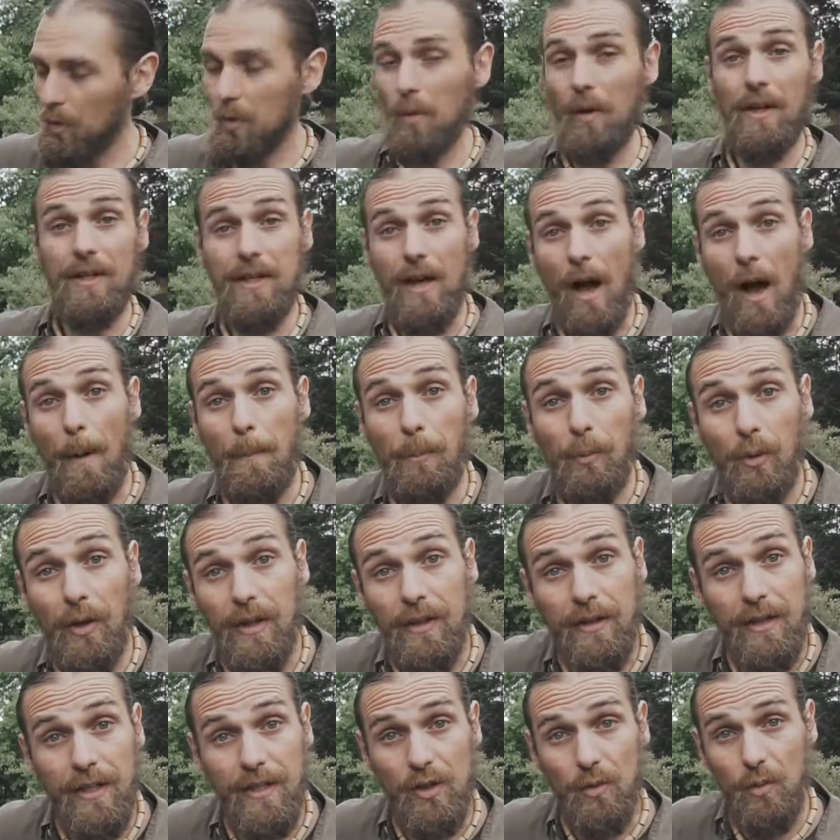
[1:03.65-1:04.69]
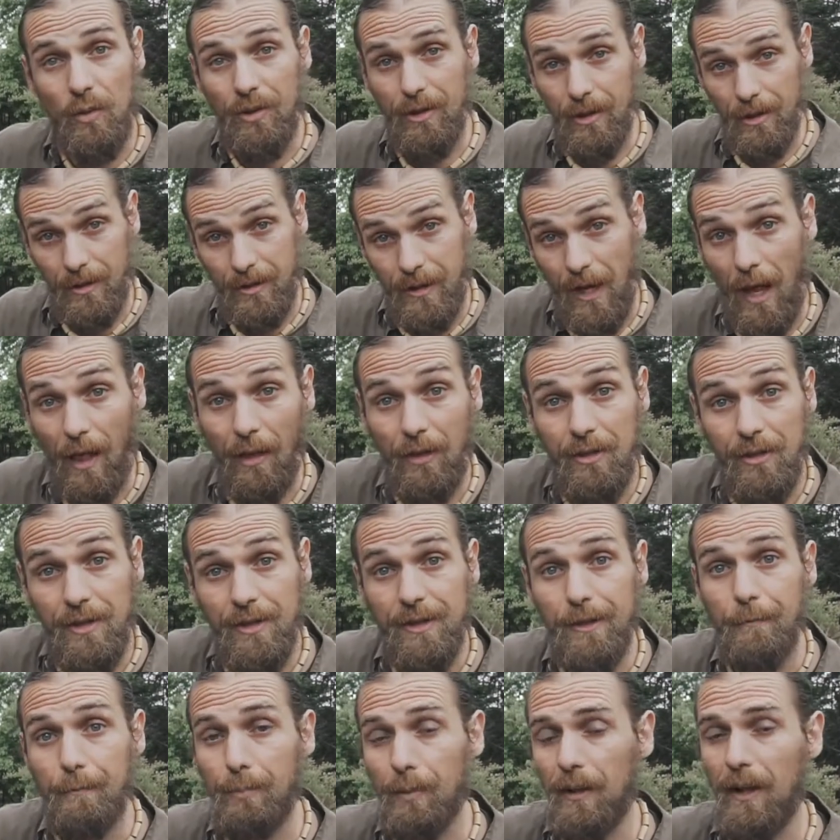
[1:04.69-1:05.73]
we wanted to upgrade this with the
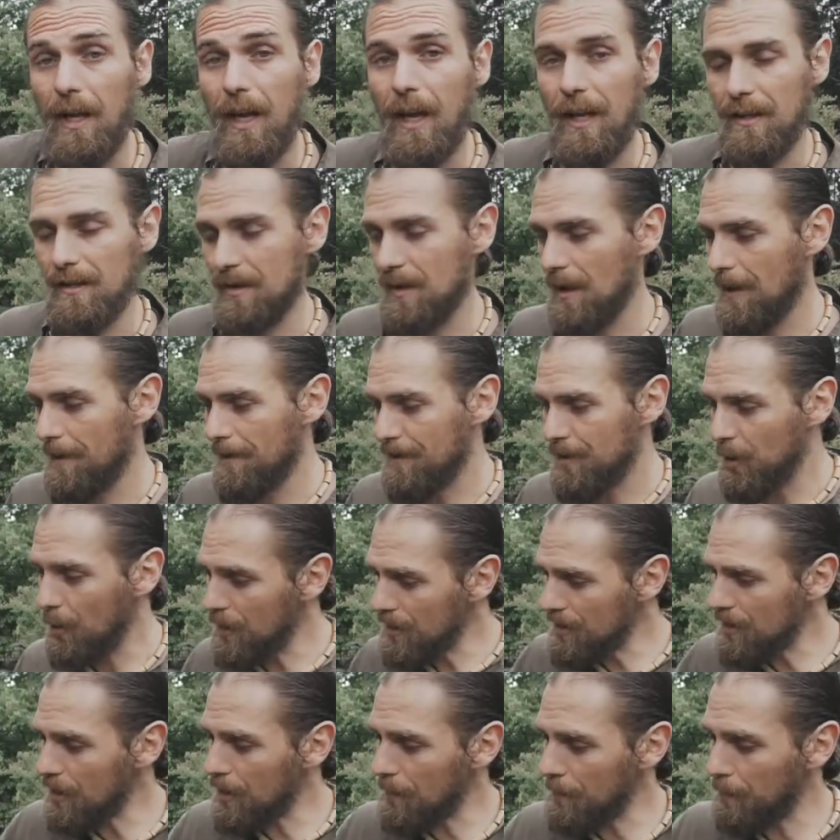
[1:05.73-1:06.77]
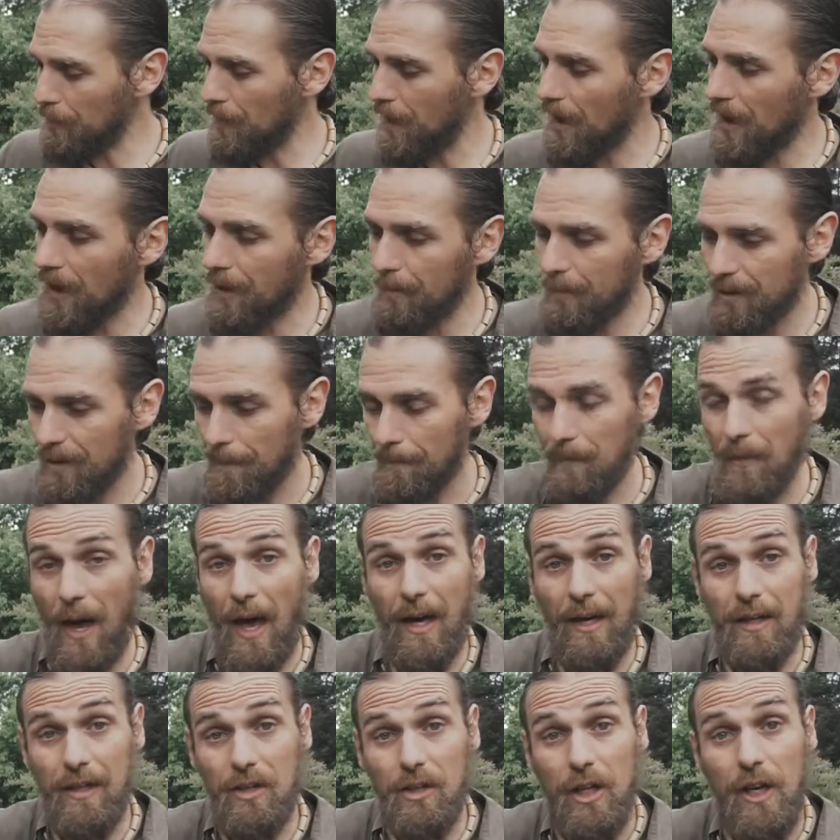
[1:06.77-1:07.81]
intelligence of plants. So we started playing with
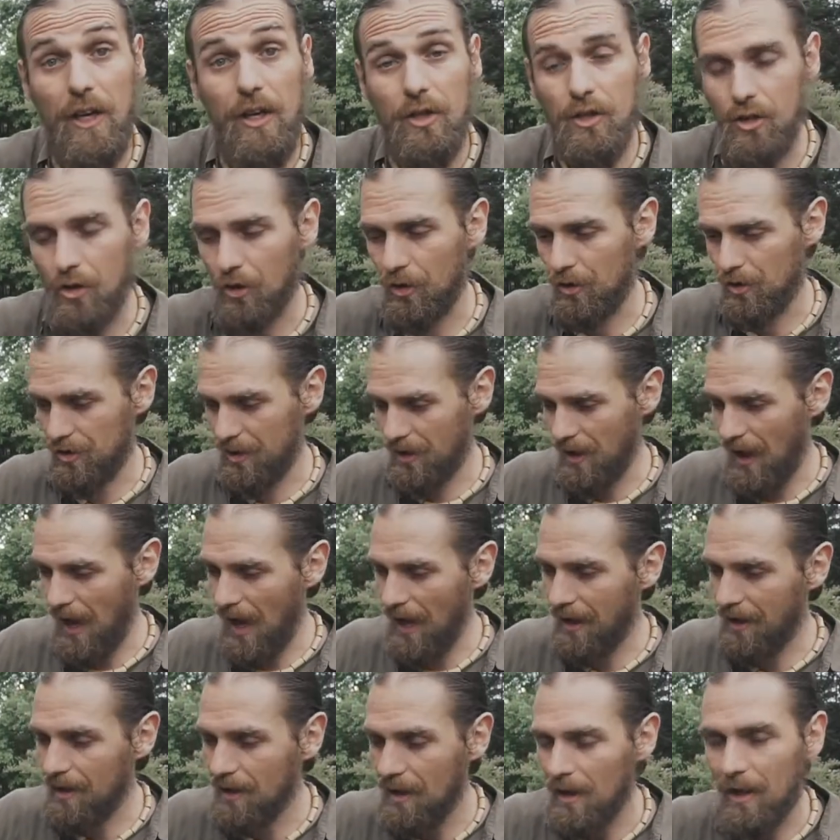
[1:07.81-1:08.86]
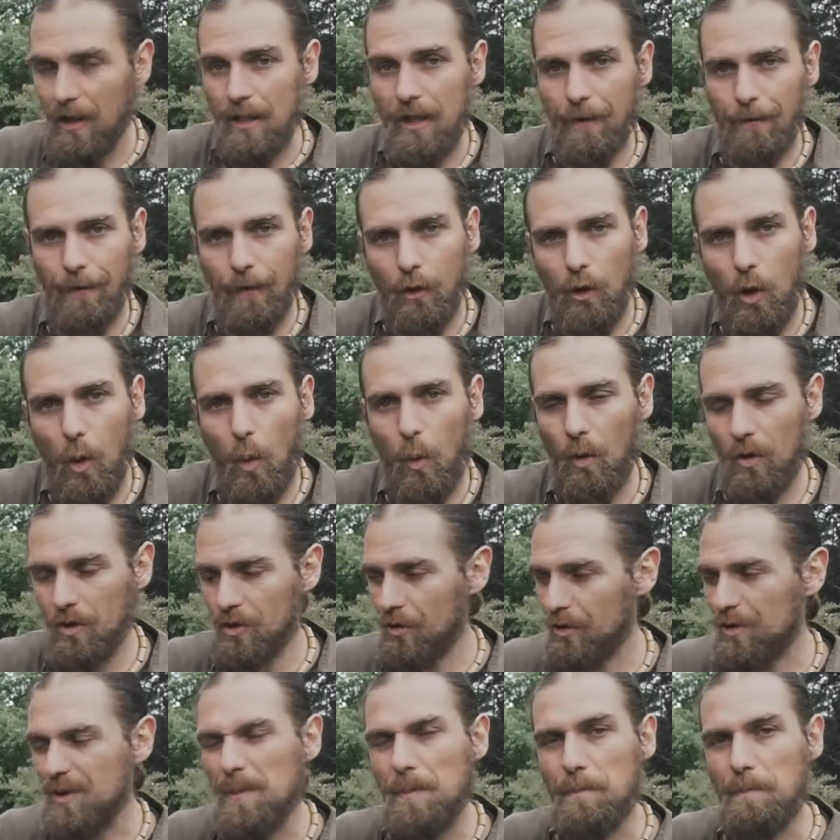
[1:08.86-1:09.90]
adding tinctures and adding different
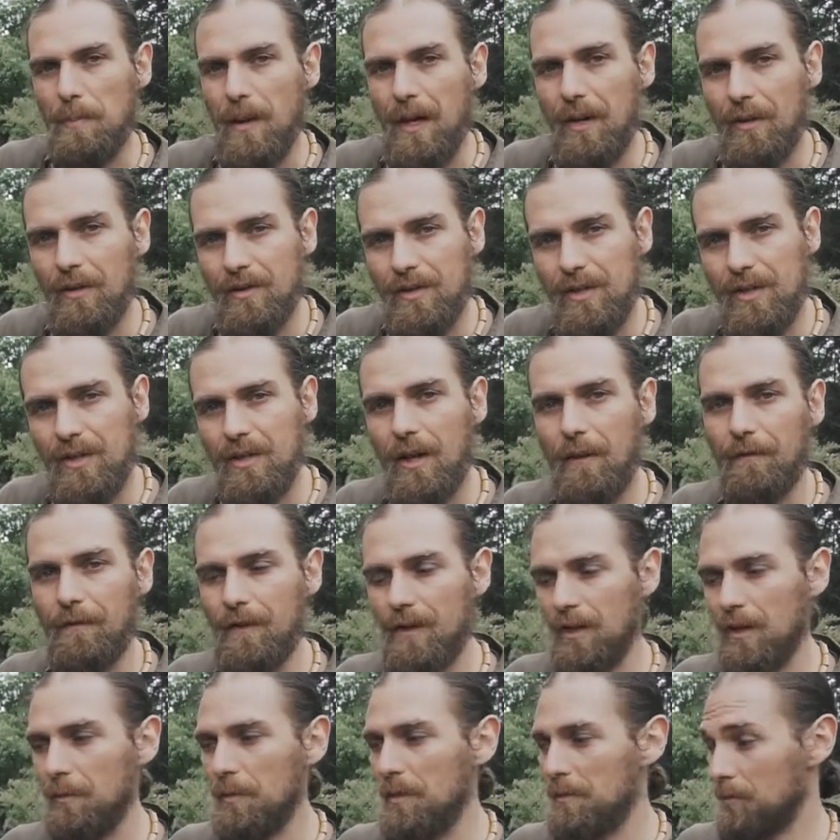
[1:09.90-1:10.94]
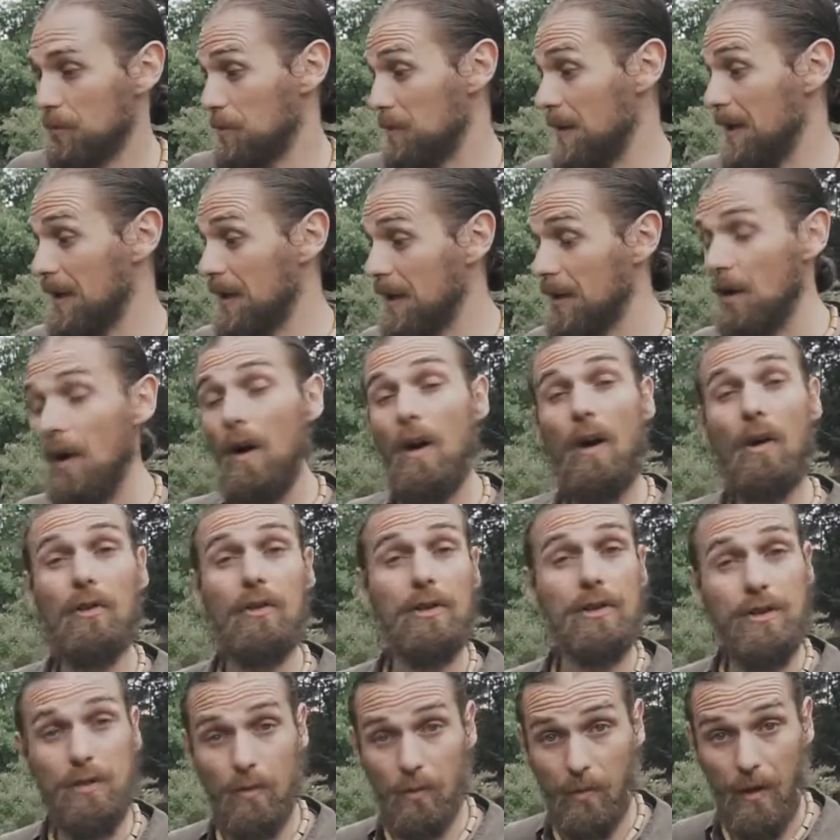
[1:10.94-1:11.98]
cordials and bitters and stuff into them, and we're making all
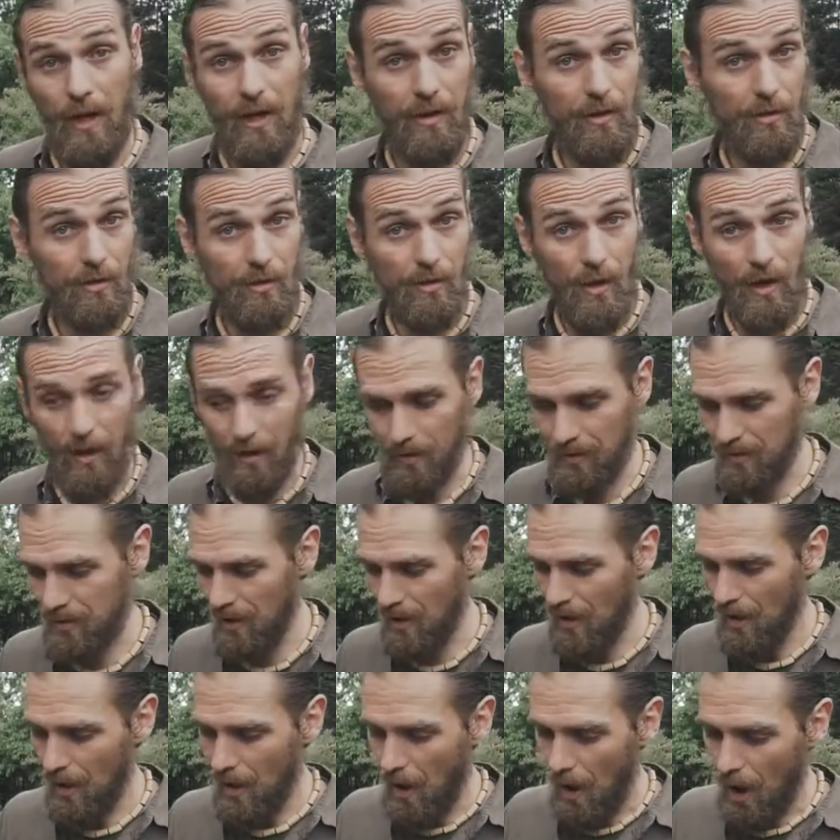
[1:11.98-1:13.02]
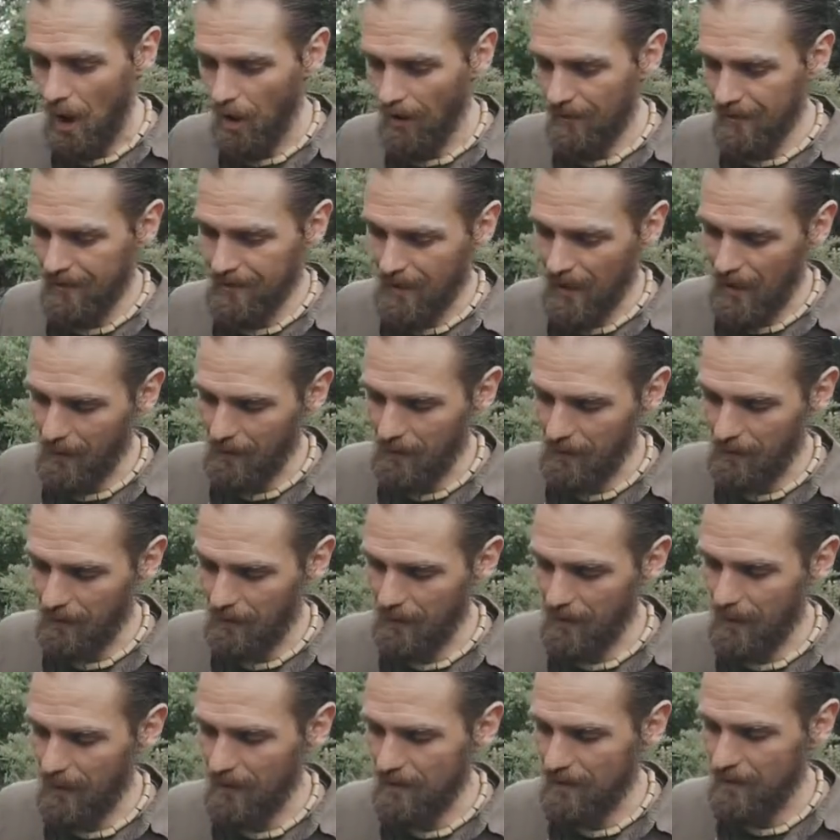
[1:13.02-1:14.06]
these great drinks. All of a sudden we
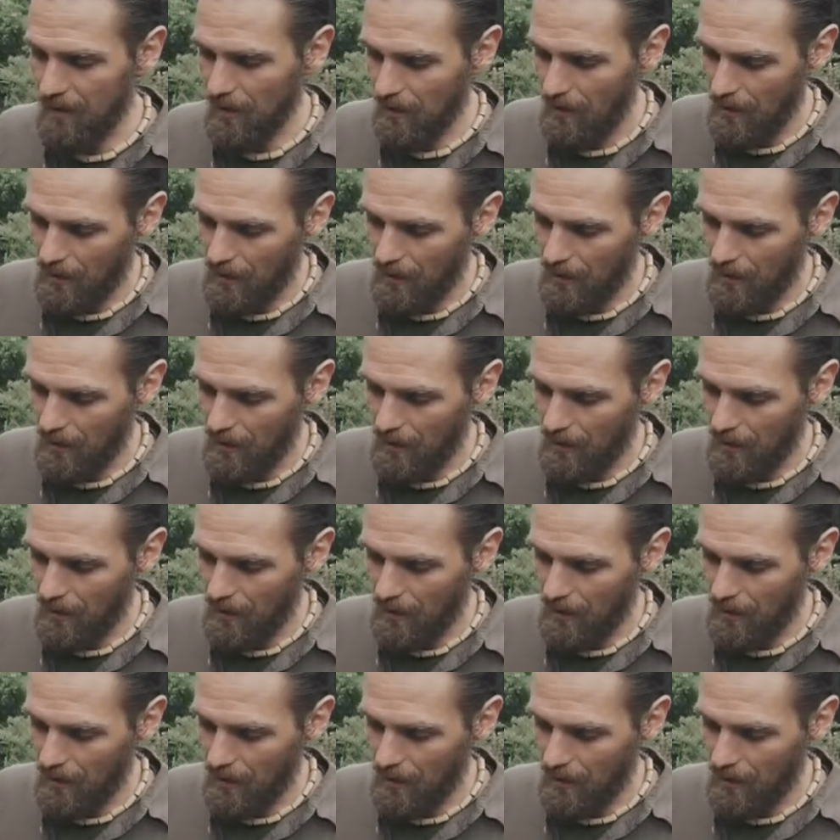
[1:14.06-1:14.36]
realized,